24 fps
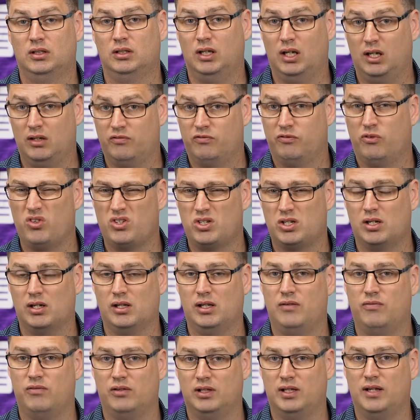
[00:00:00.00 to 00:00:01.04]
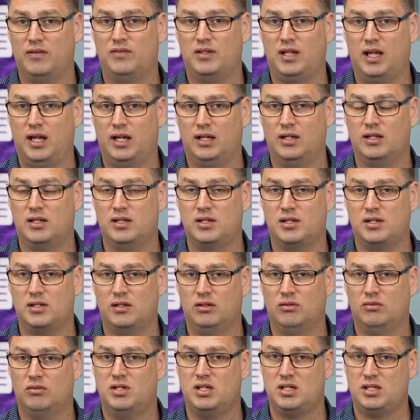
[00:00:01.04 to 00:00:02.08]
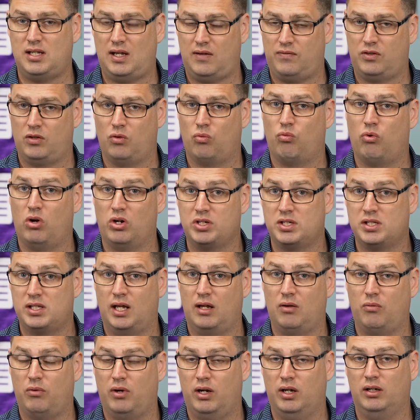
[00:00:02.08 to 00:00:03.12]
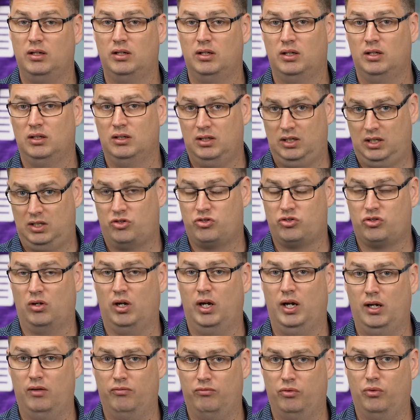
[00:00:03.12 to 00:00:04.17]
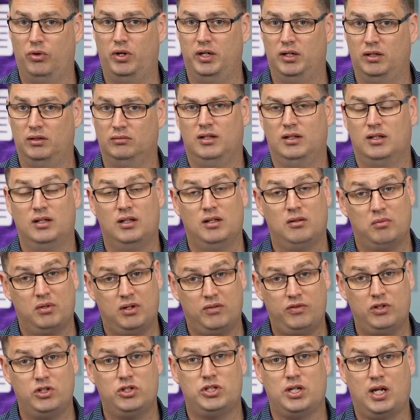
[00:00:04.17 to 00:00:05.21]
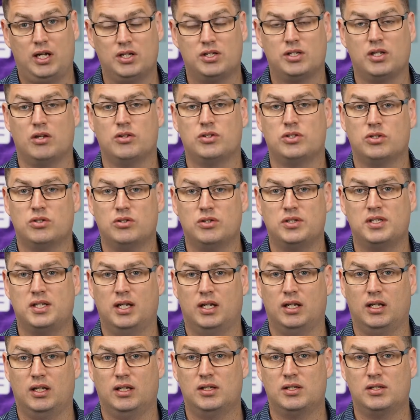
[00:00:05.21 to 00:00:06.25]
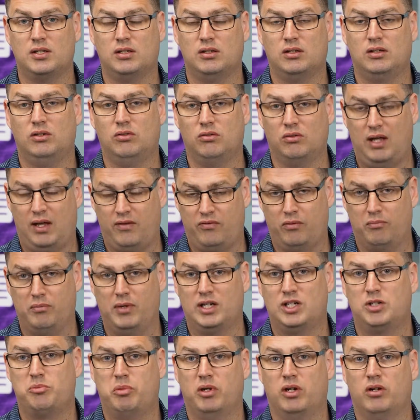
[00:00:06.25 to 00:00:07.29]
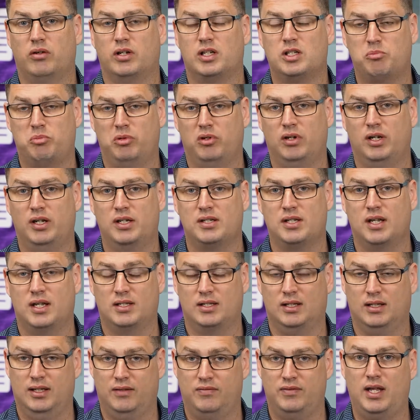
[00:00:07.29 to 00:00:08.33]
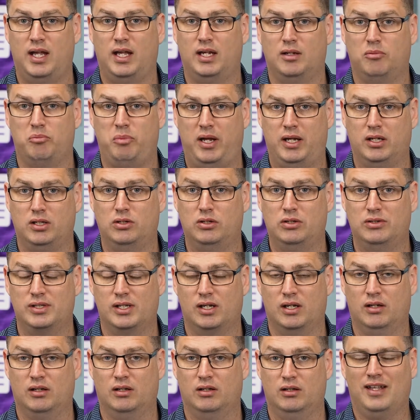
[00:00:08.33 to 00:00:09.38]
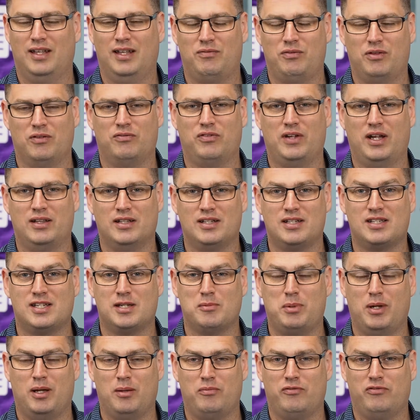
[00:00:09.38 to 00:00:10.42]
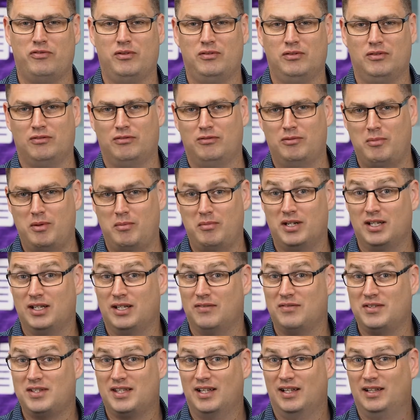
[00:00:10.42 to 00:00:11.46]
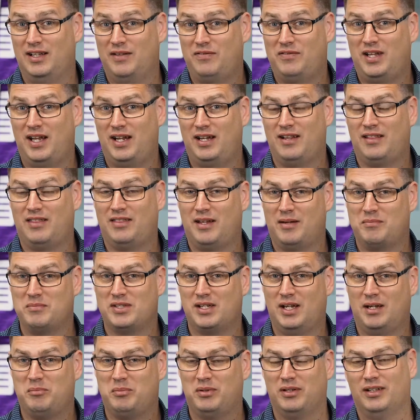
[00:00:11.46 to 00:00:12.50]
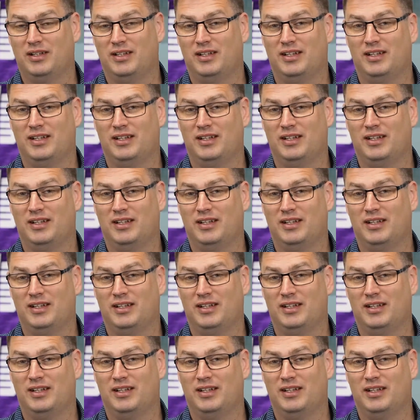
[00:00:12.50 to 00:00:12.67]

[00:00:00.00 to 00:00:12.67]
Unfortunately for left-handers, you'll just have to watch that one and try and avoid it. But if you change those two settings, you'll have a much better experience as a left-handed pen user. If you found this tip helpful, remember to give us that left-handed thumbs up,